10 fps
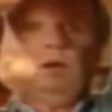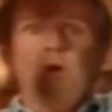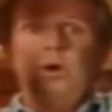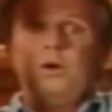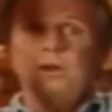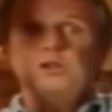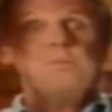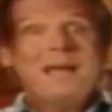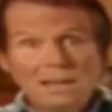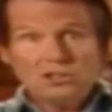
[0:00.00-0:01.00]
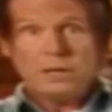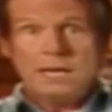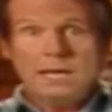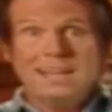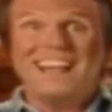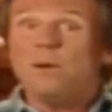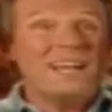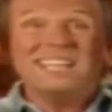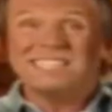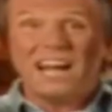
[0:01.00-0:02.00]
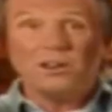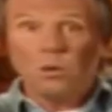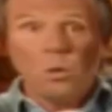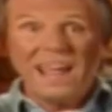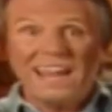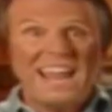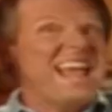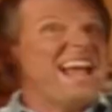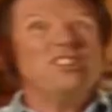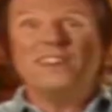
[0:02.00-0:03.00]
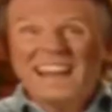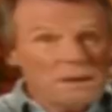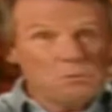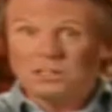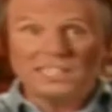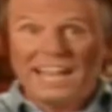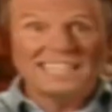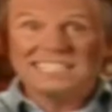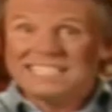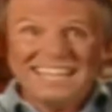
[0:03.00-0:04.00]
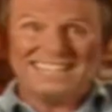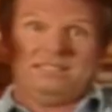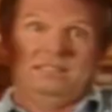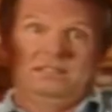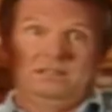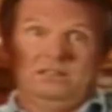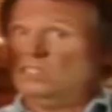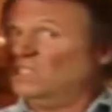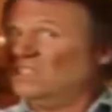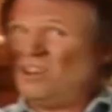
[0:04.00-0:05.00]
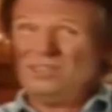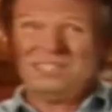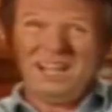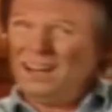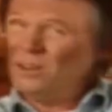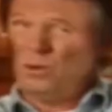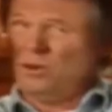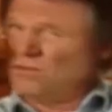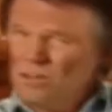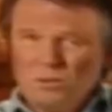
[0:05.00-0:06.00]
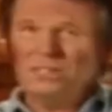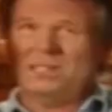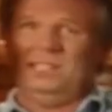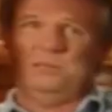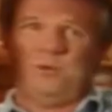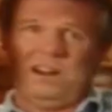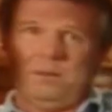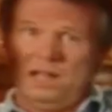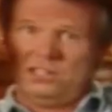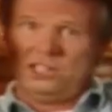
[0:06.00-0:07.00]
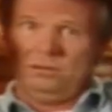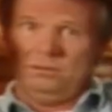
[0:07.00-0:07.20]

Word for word: or in your pantry. That way it's out of the way, and your neighbors can't see it, because there's no telling what rumors they'd spread about you.